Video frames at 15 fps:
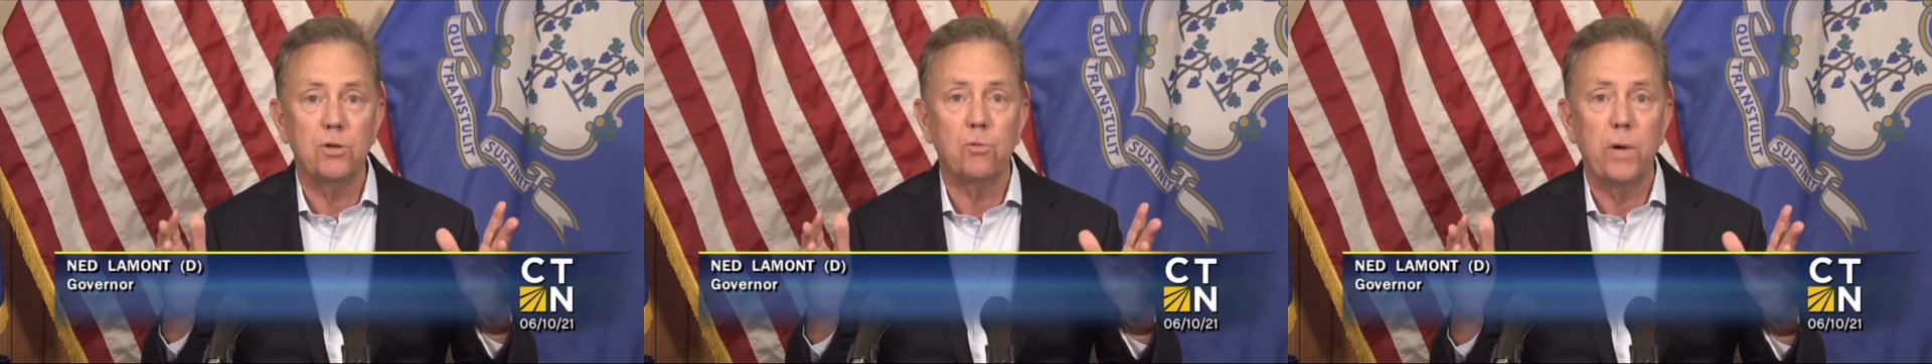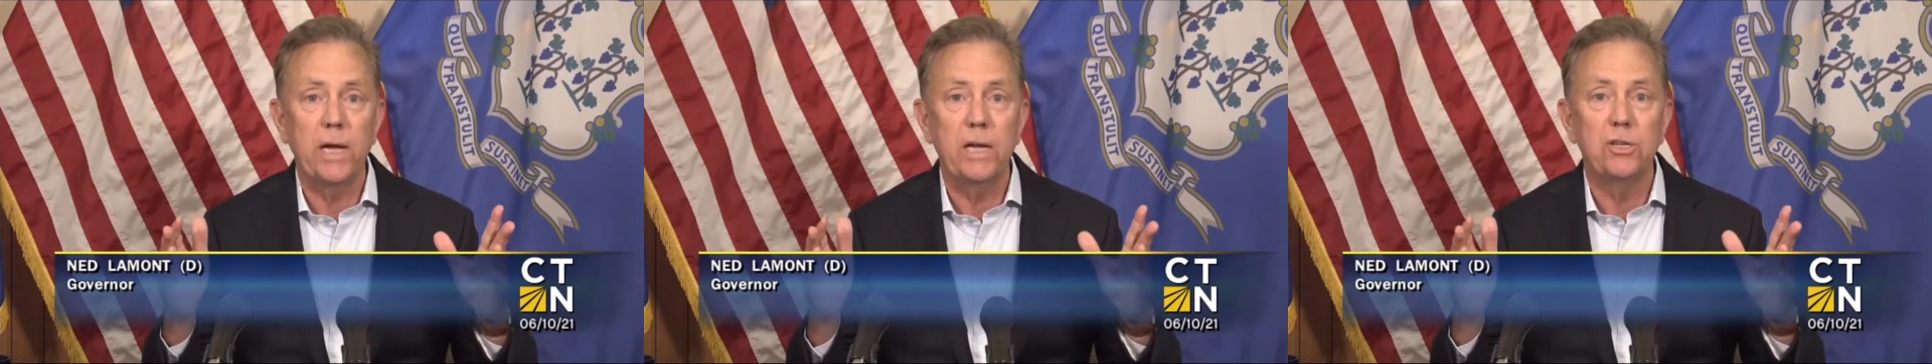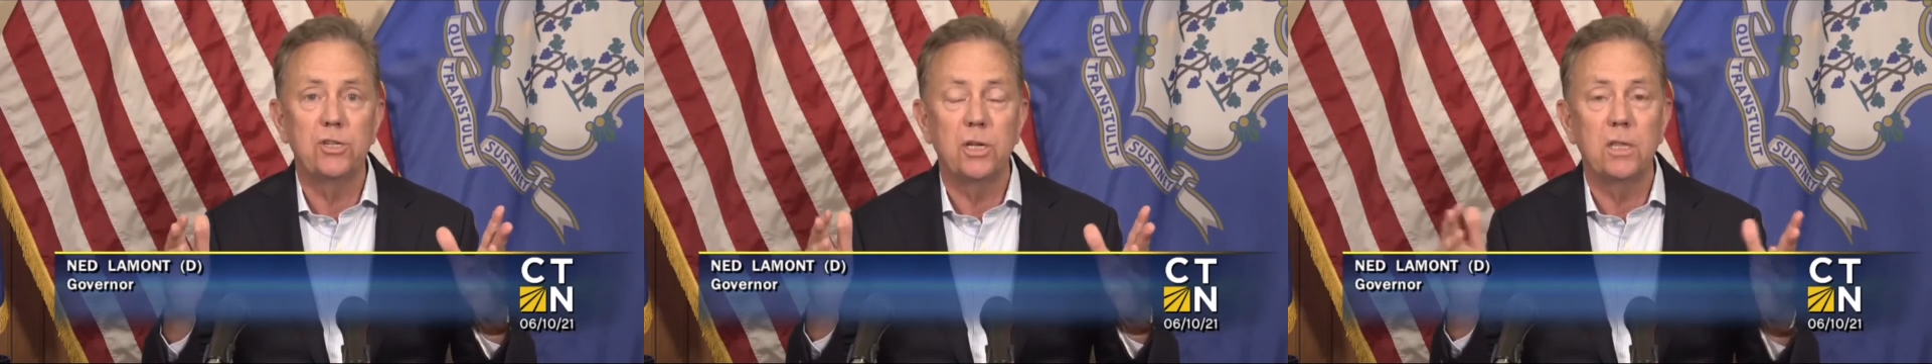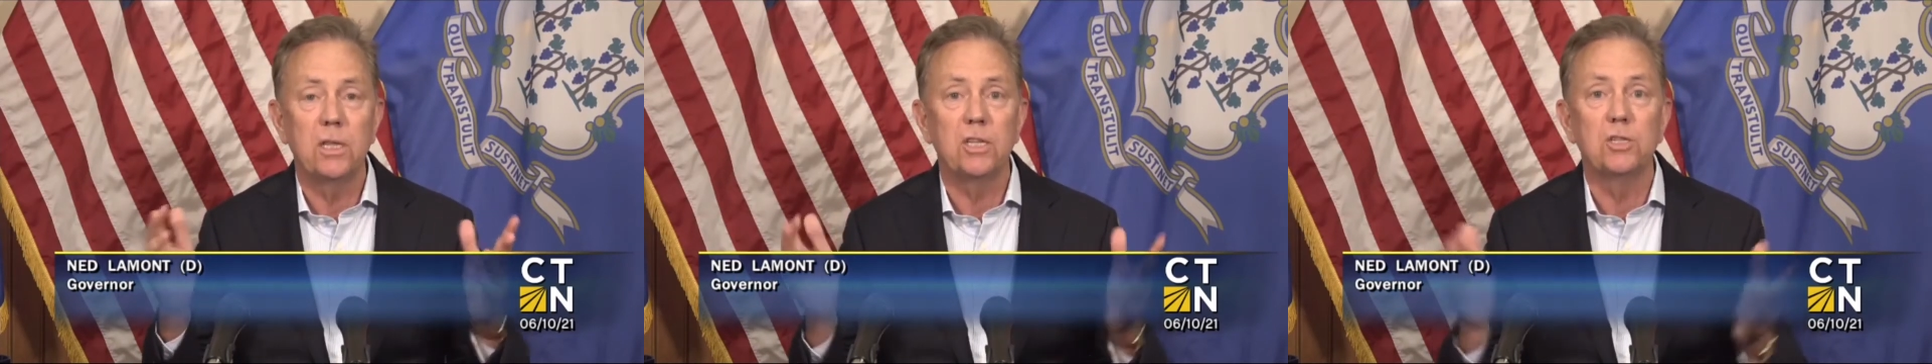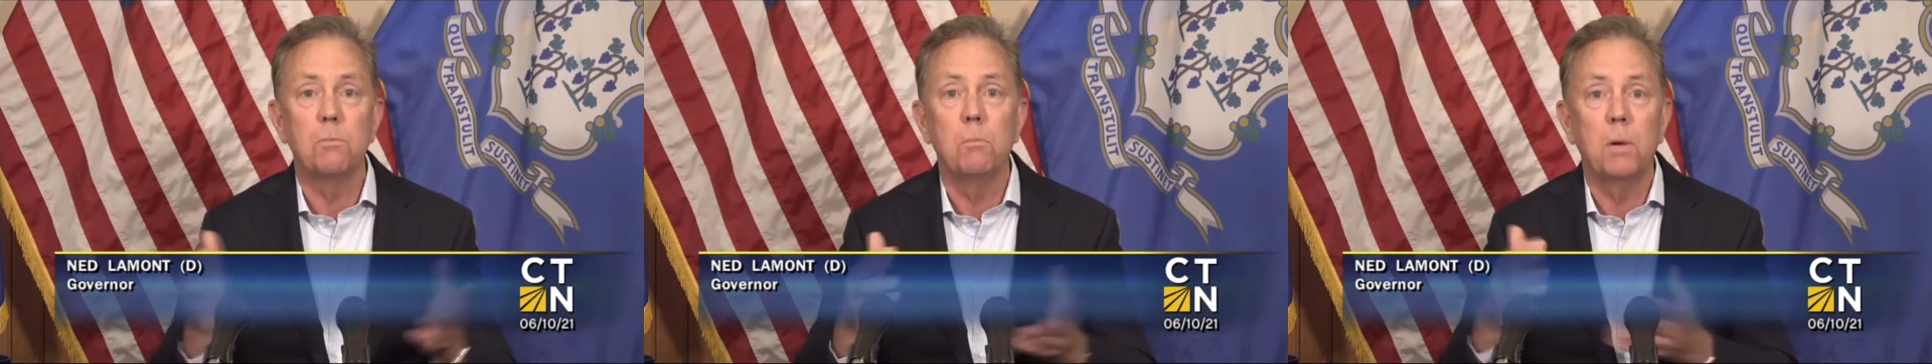region
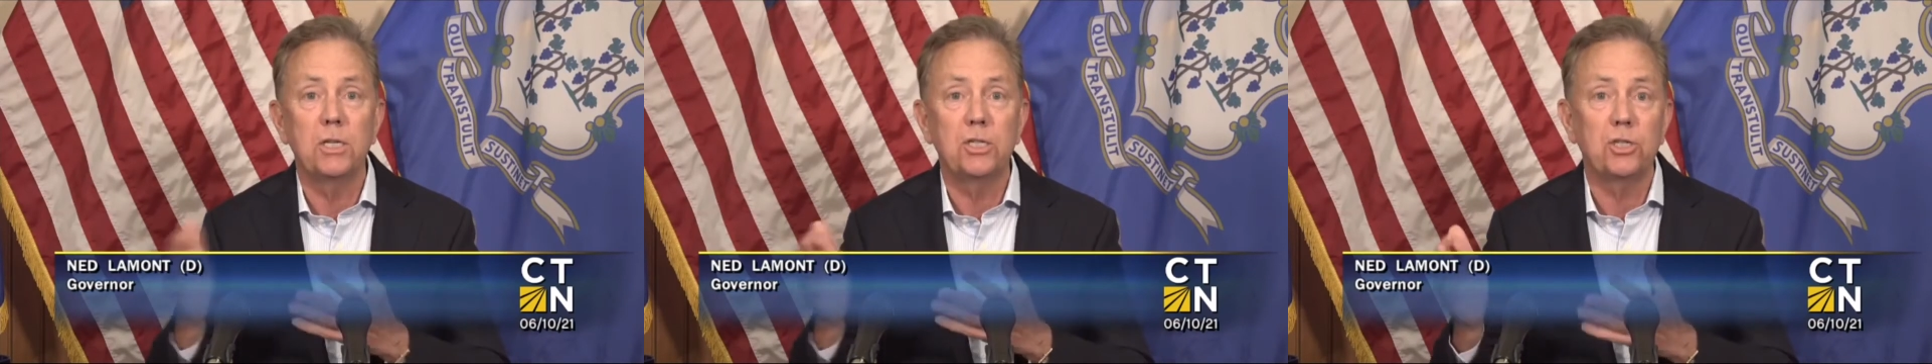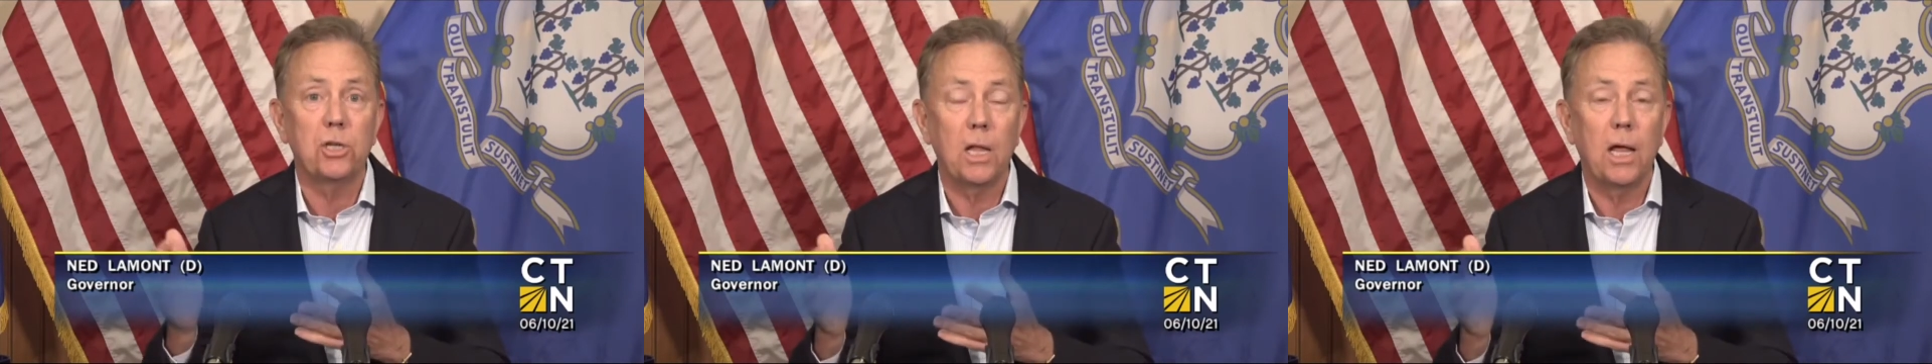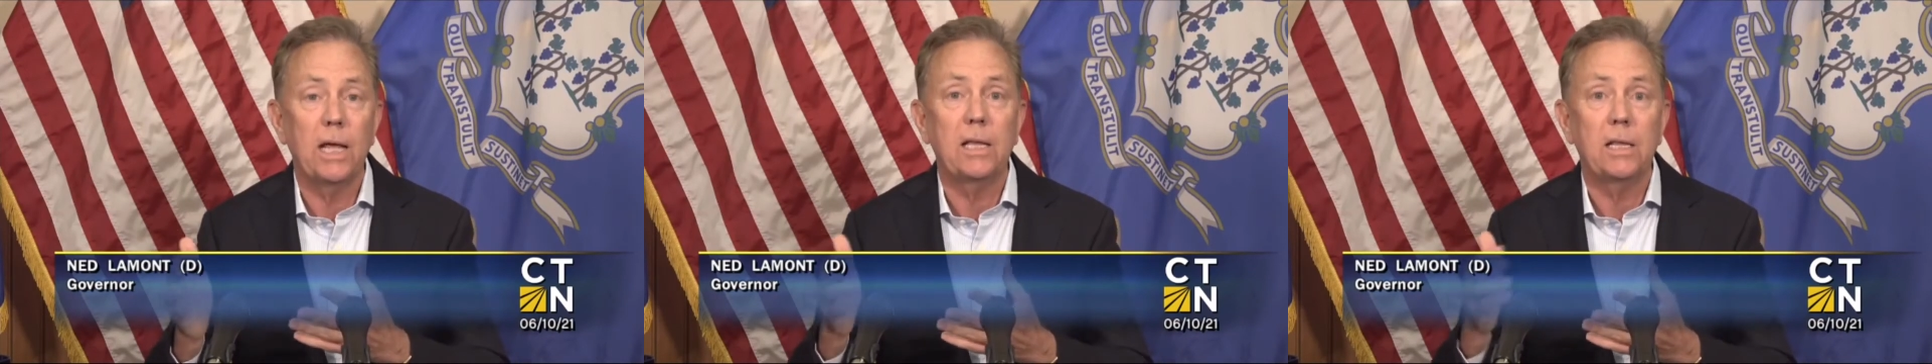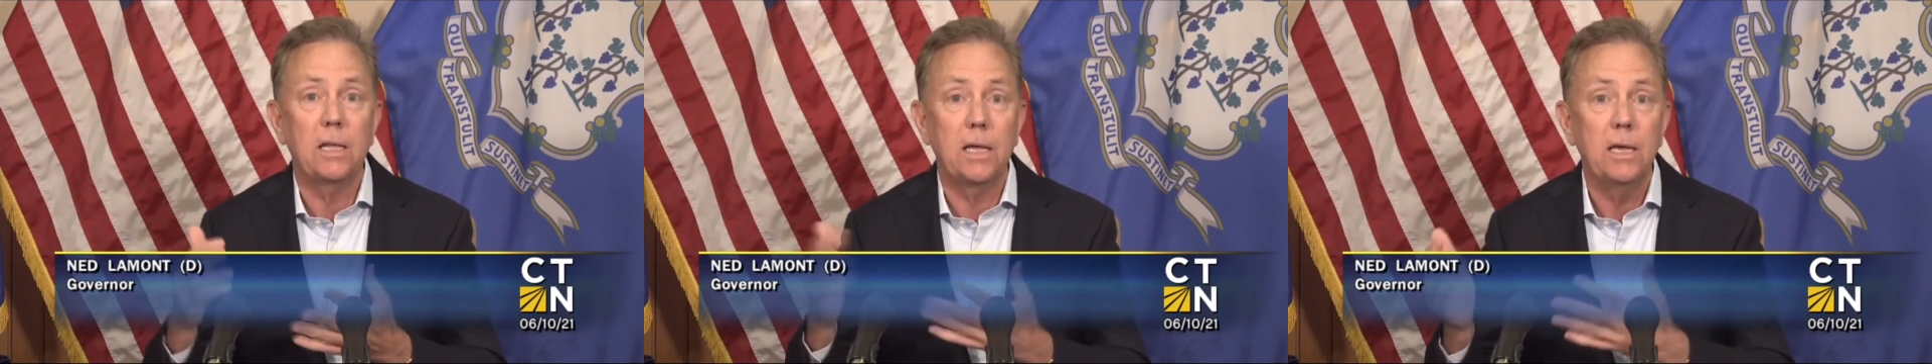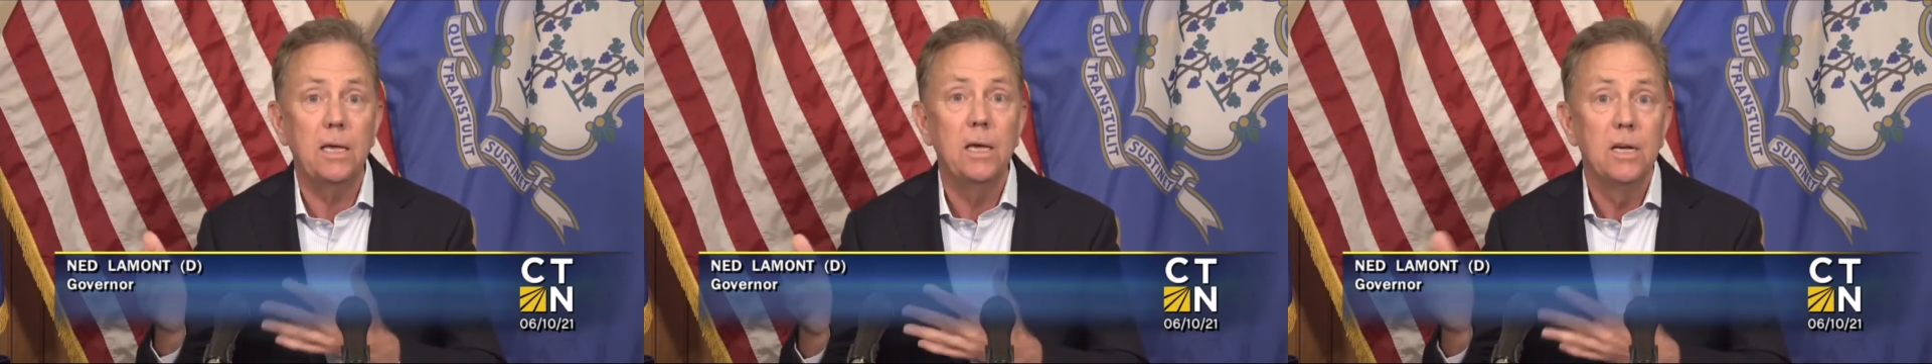that's much
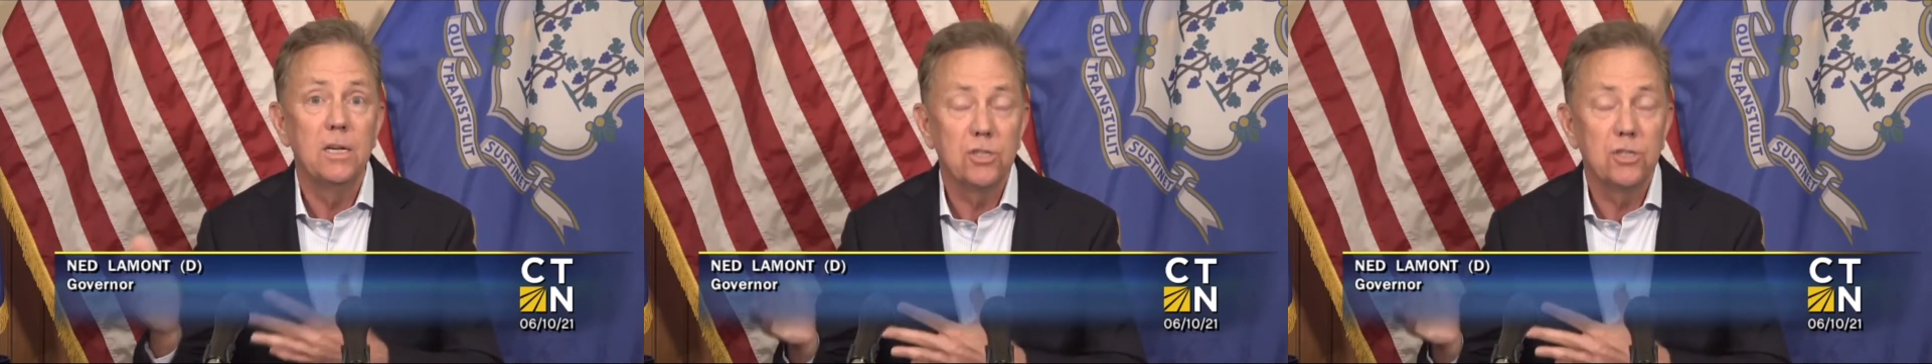likely